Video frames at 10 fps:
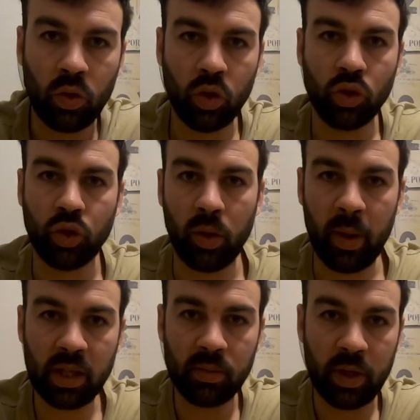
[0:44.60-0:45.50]
So the
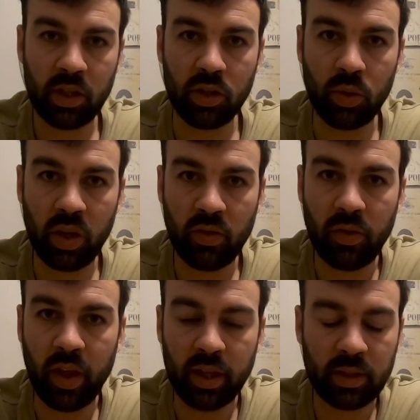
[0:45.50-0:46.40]
bits and pieces you need for
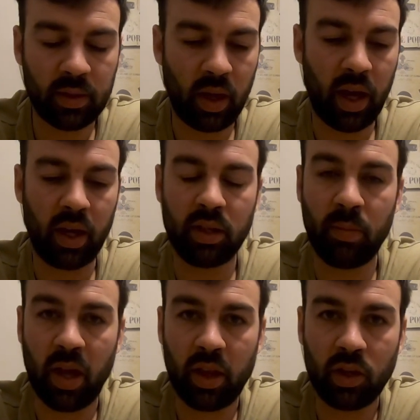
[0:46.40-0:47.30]
this, to
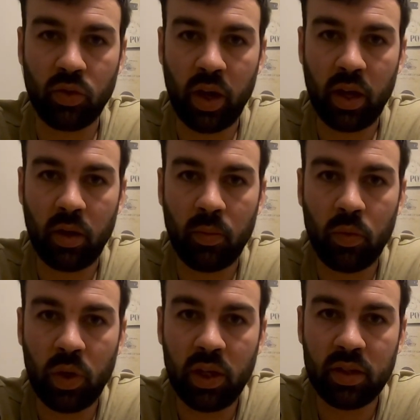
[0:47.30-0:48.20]
make this rig,
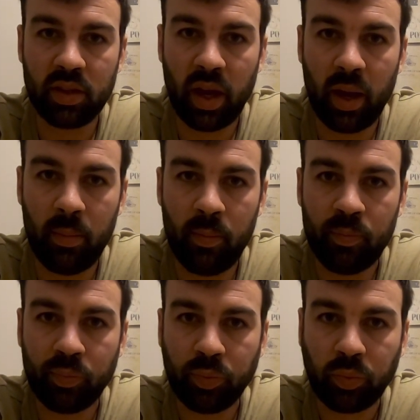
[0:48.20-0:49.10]
you need
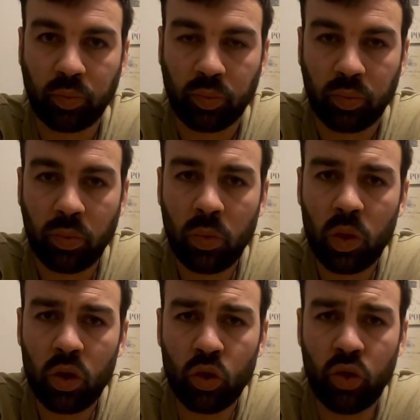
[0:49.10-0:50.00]
some
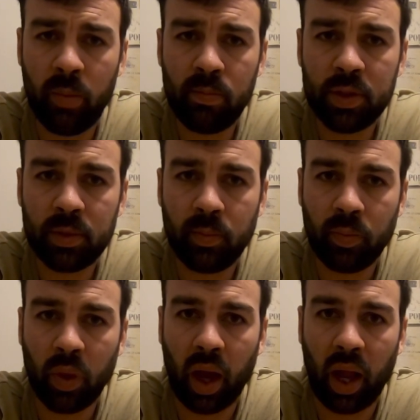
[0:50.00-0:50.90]
crimps,
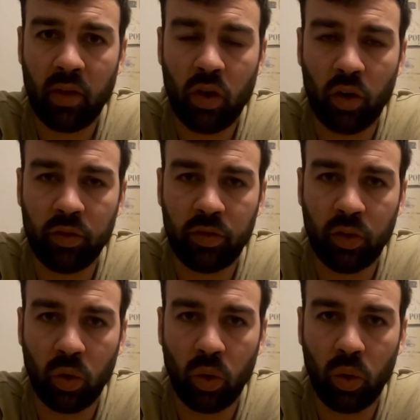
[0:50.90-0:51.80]
and I've gone
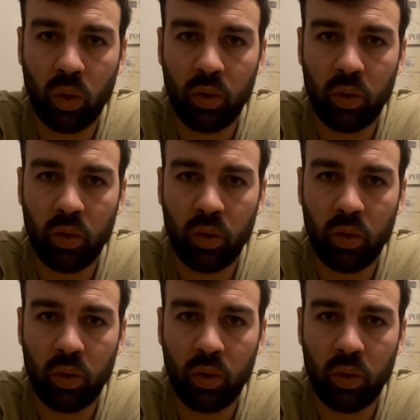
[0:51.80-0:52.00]
for